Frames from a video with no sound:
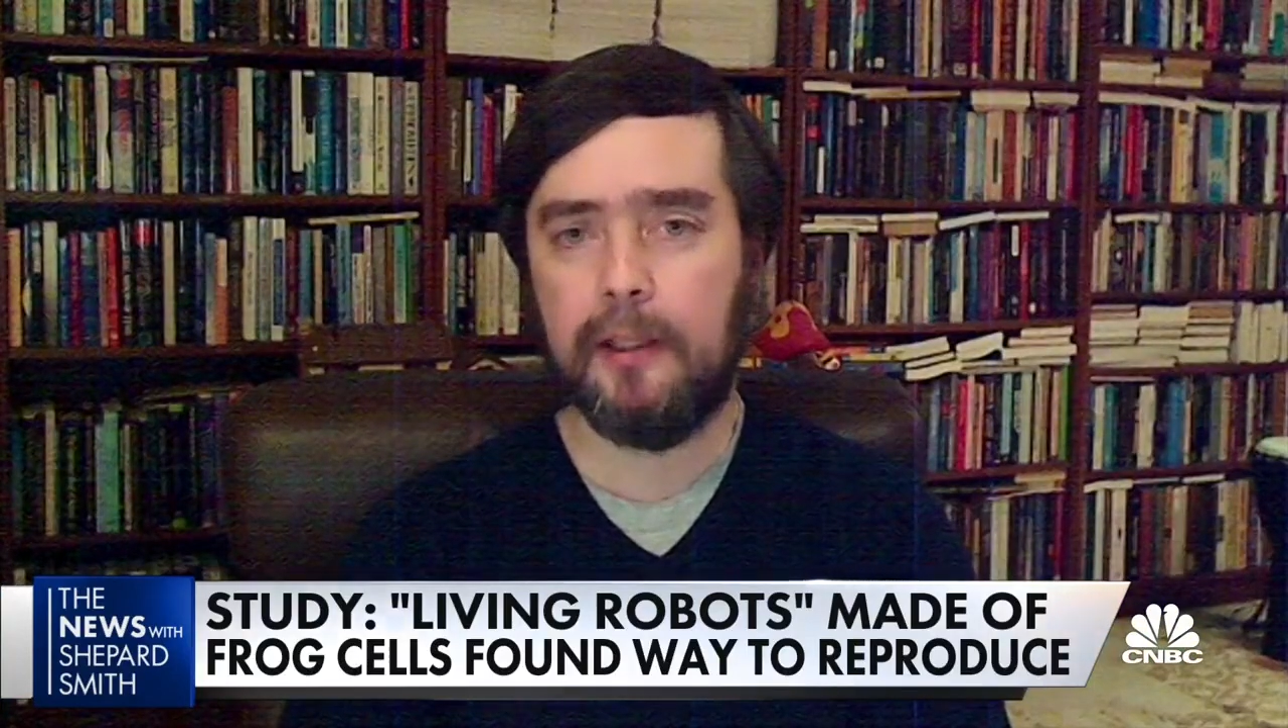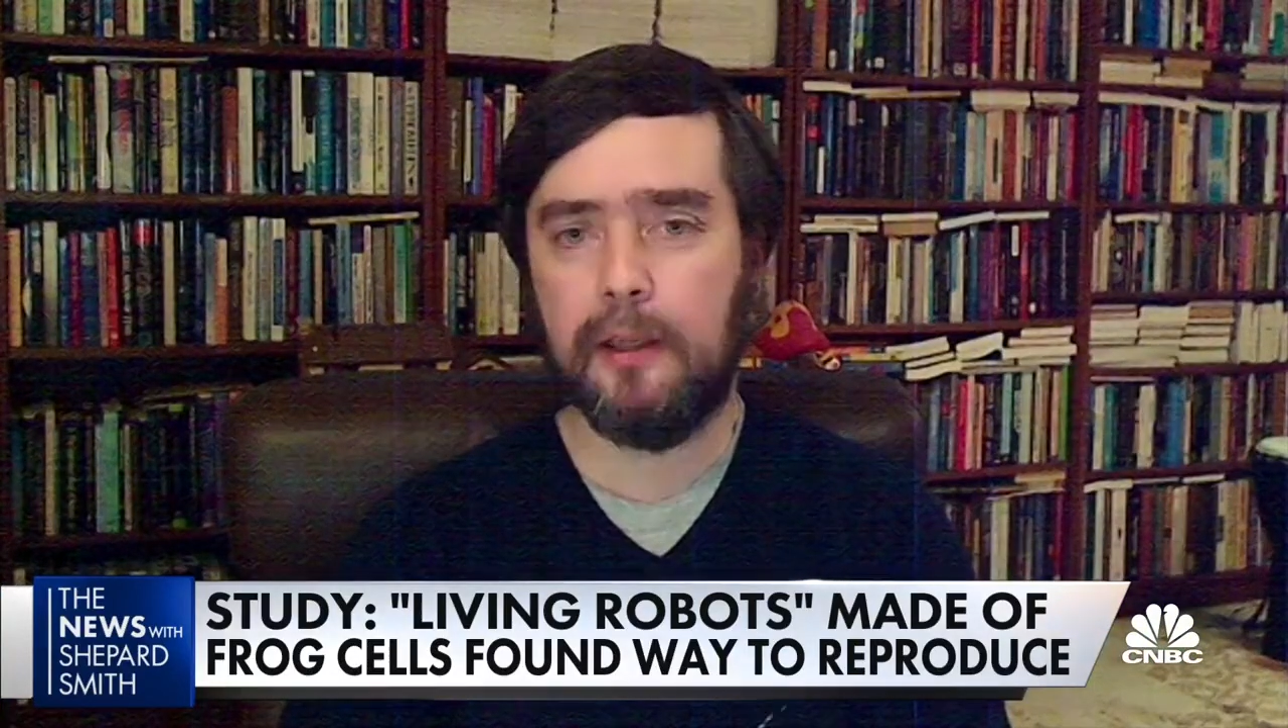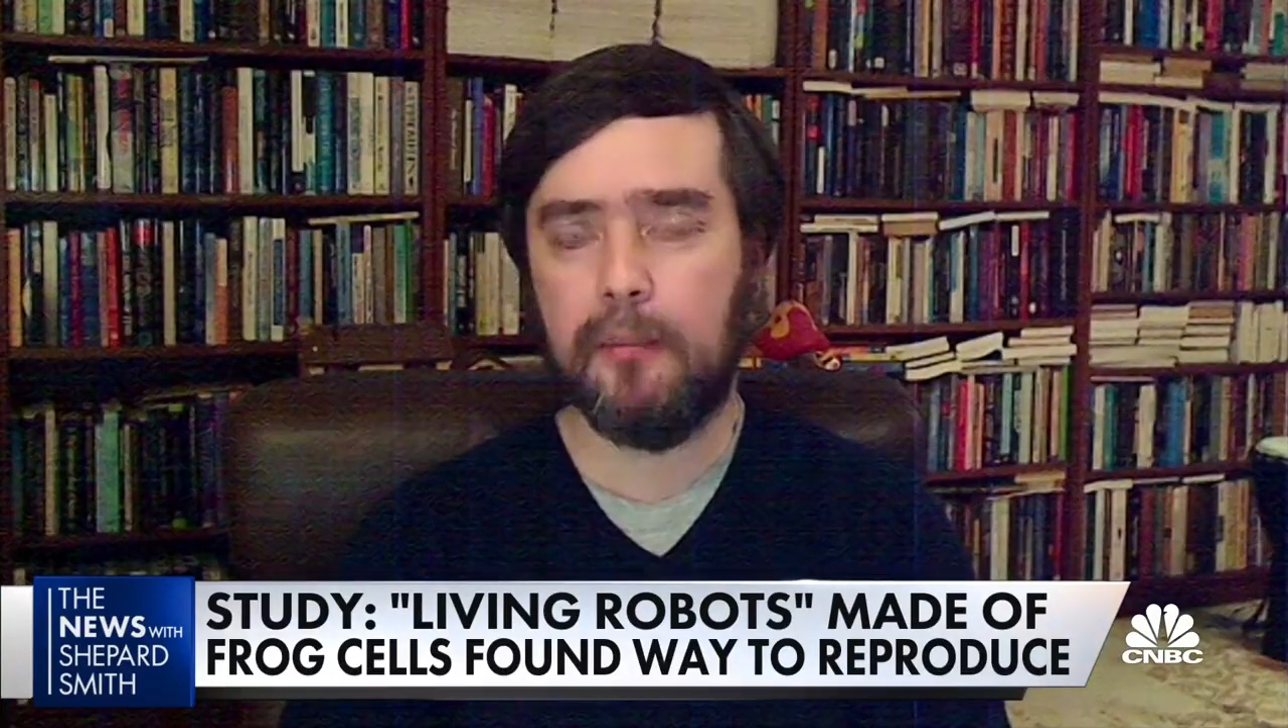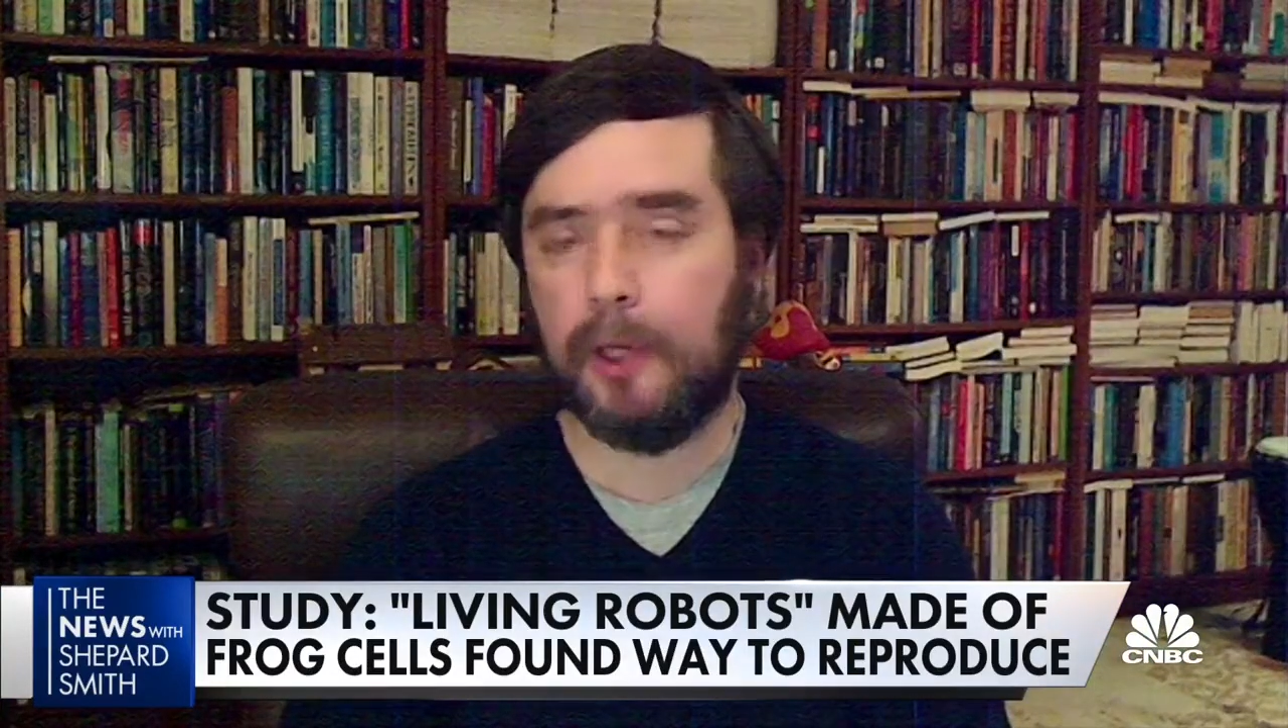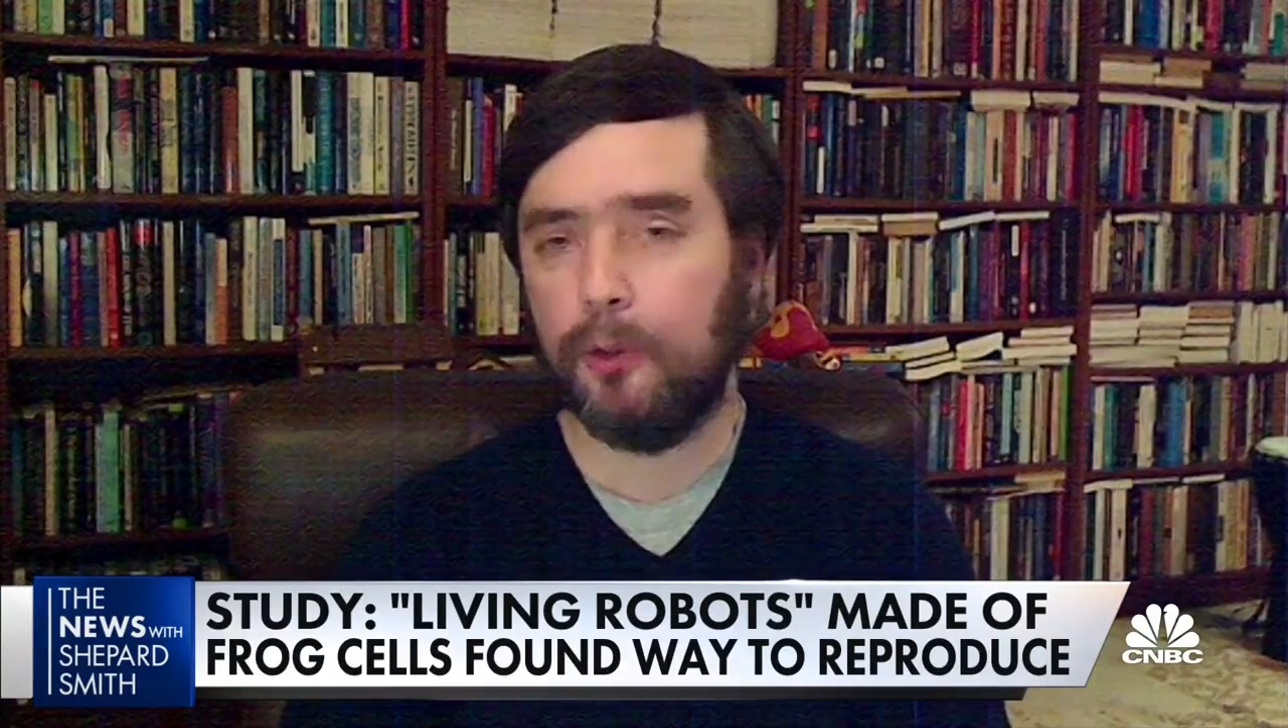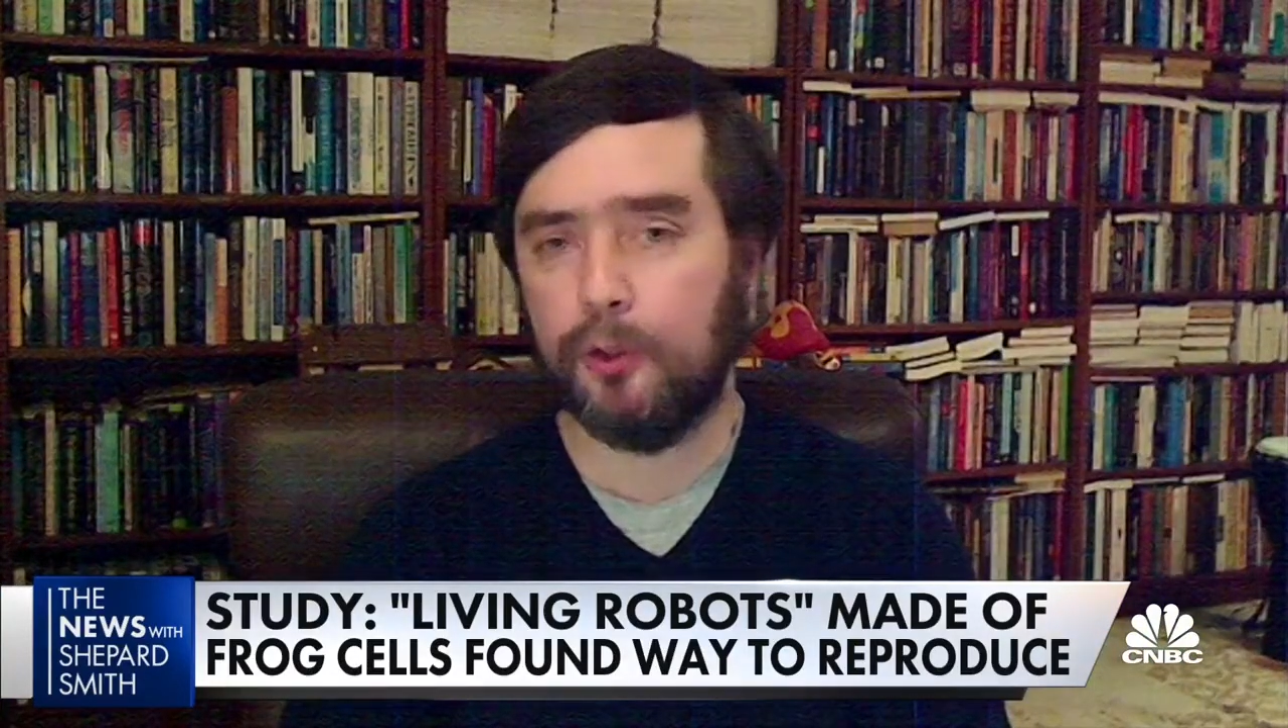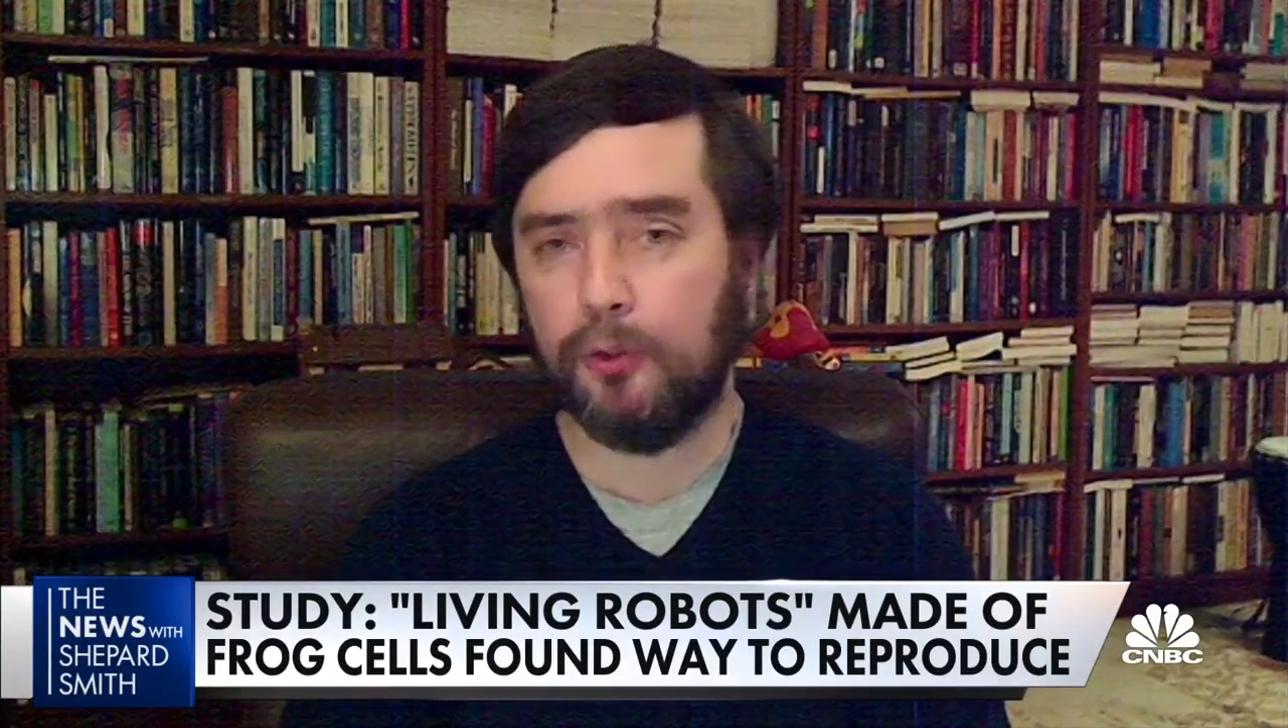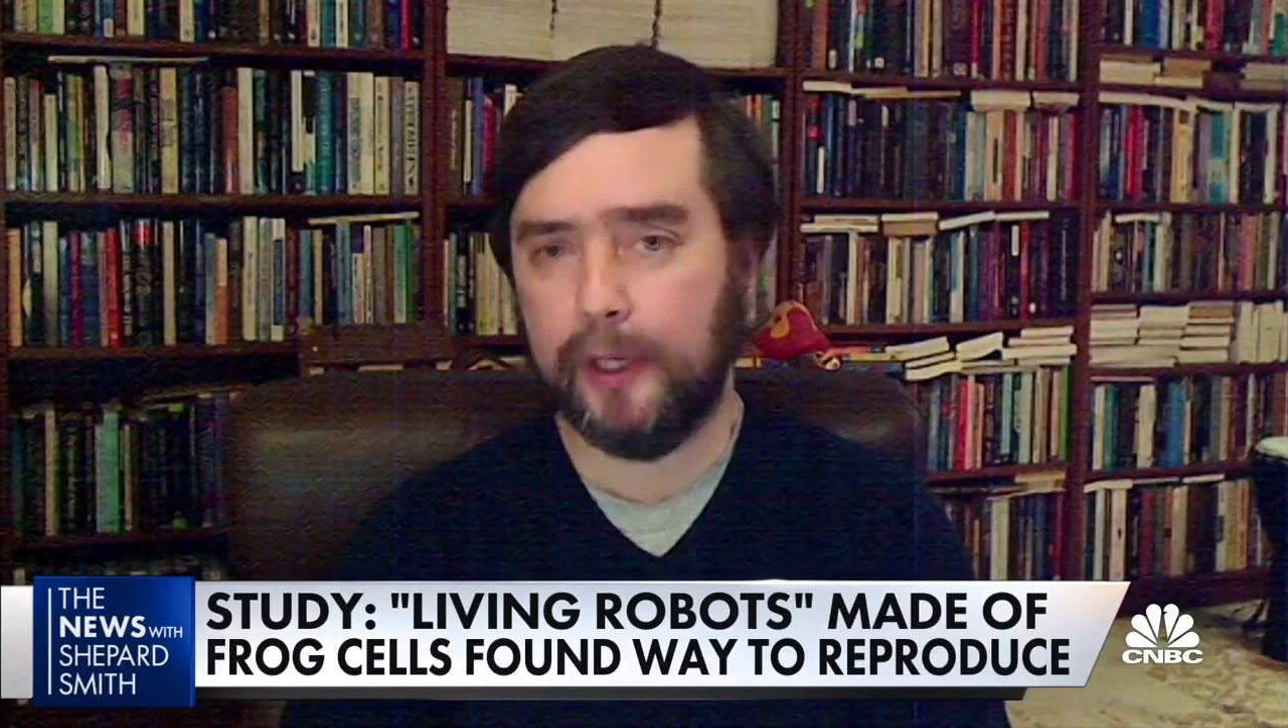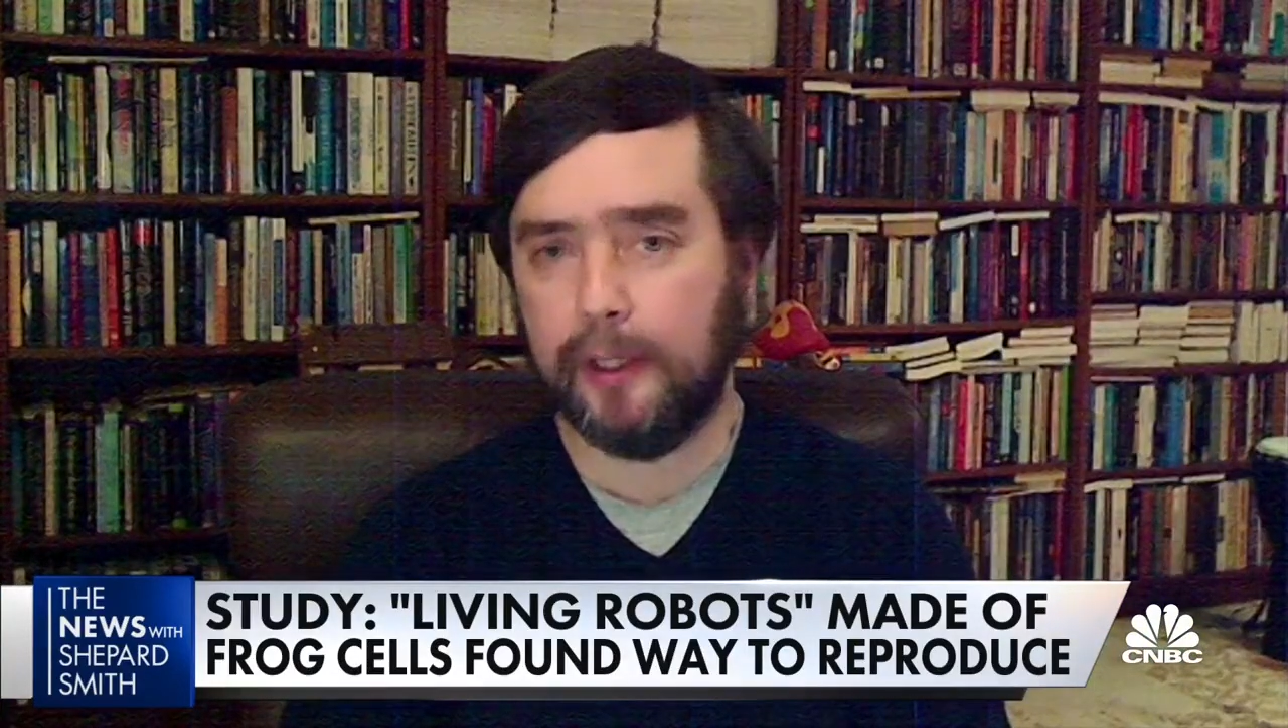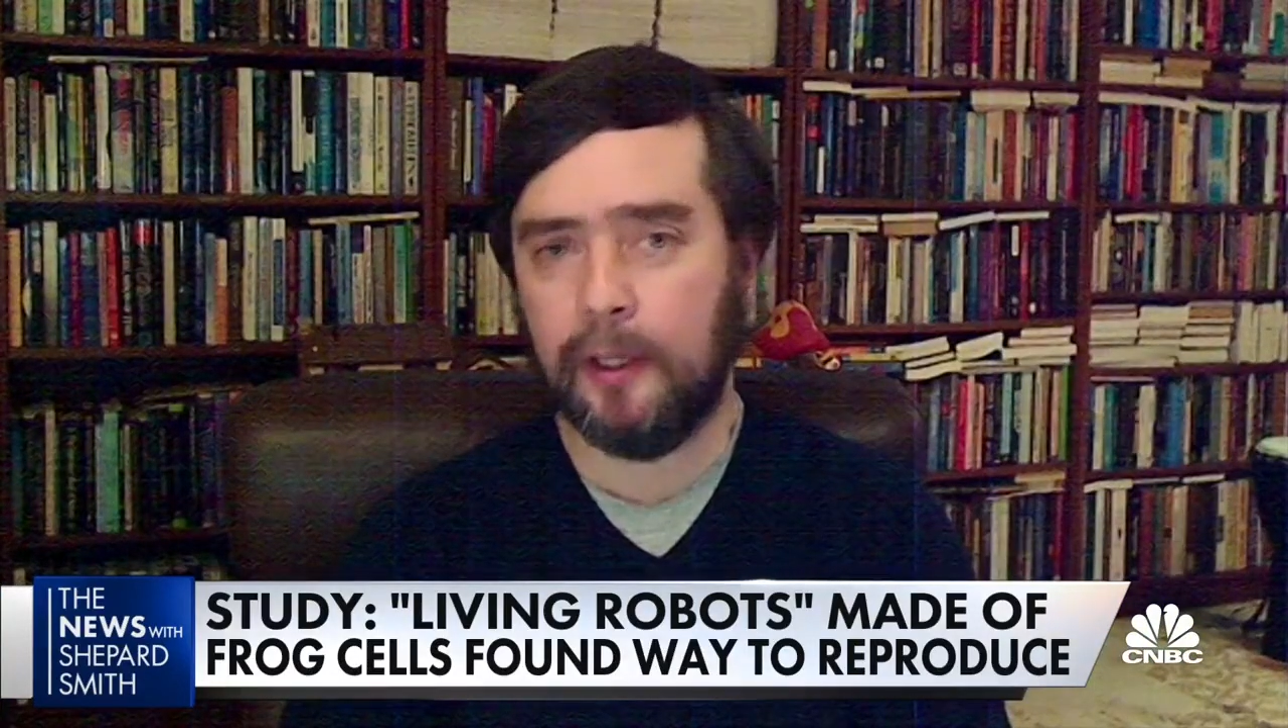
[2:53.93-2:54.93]

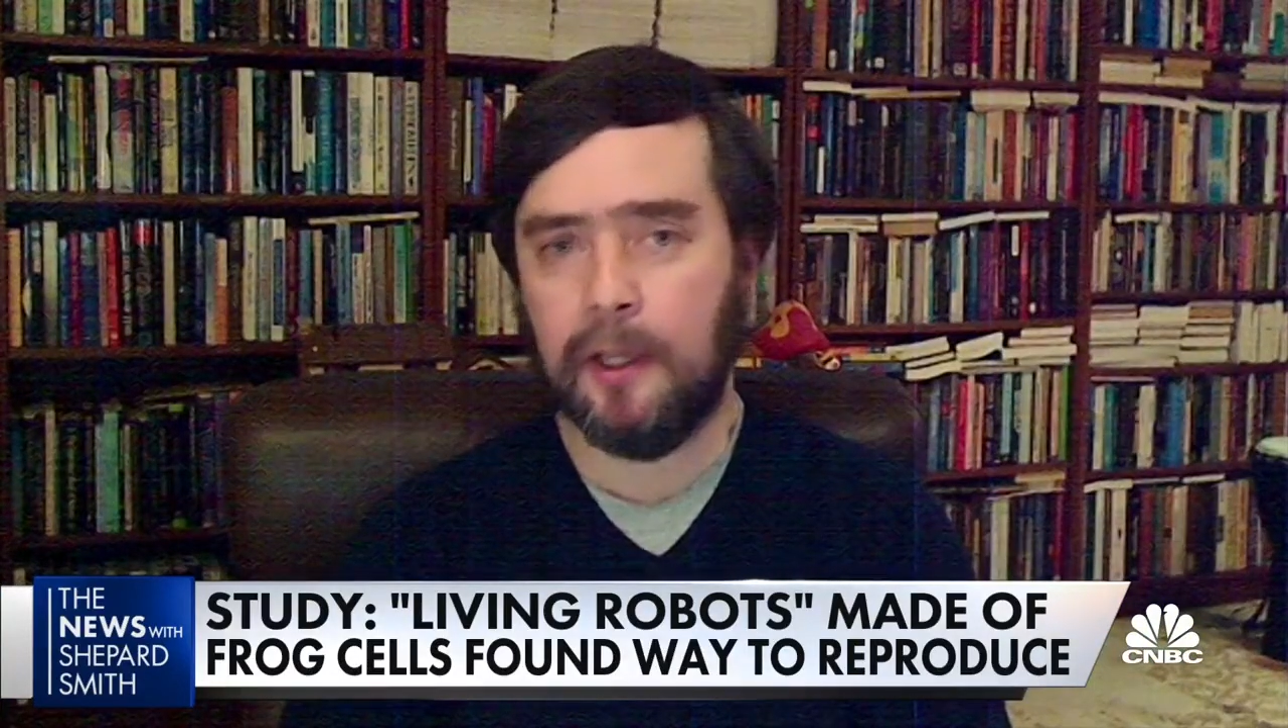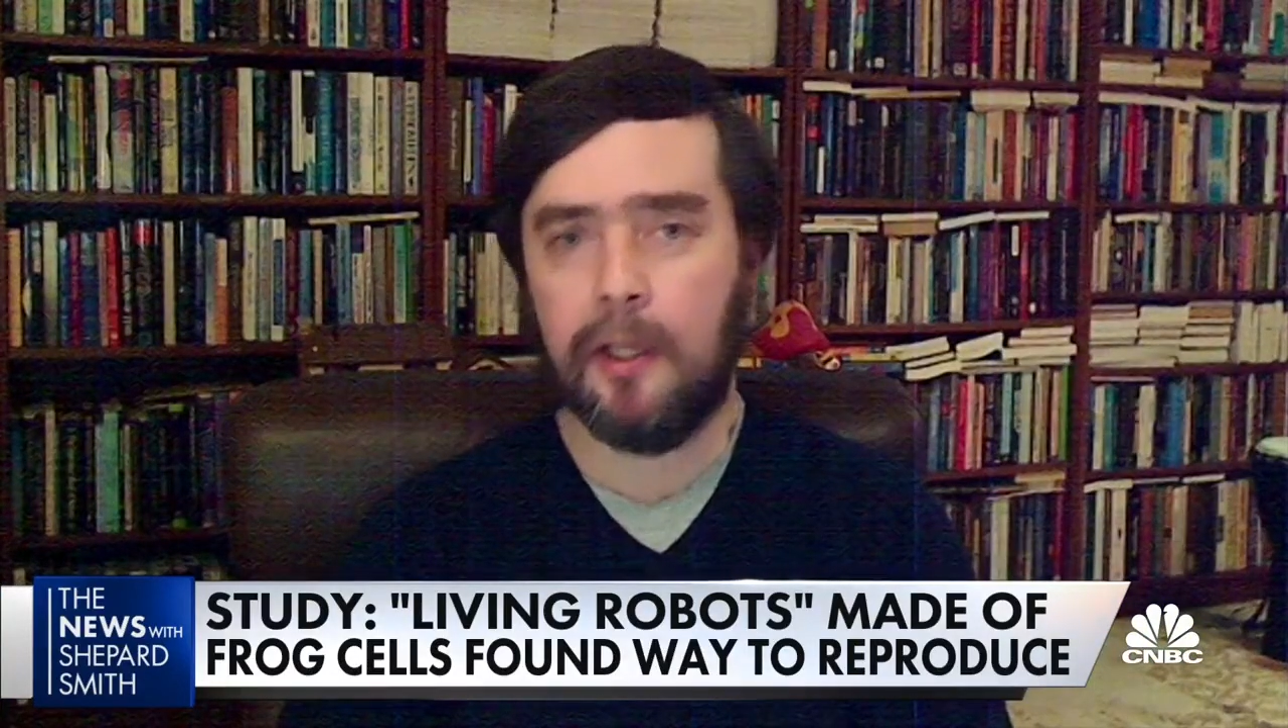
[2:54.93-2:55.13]
biodegrade.